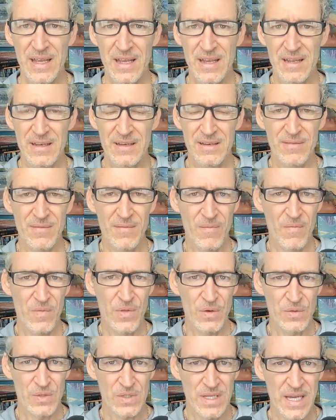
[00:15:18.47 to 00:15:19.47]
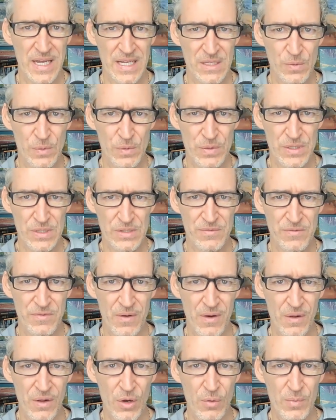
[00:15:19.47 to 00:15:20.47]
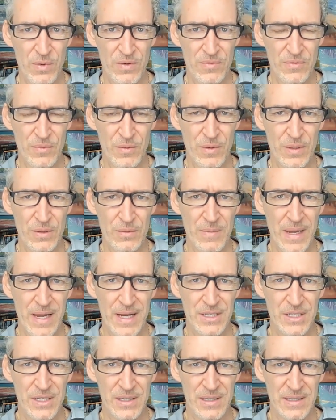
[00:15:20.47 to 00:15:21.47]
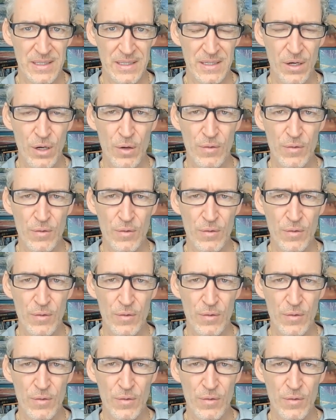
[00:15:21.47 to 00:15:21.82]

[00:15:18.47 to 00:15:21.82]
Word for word: And those gates will just fall open for you magically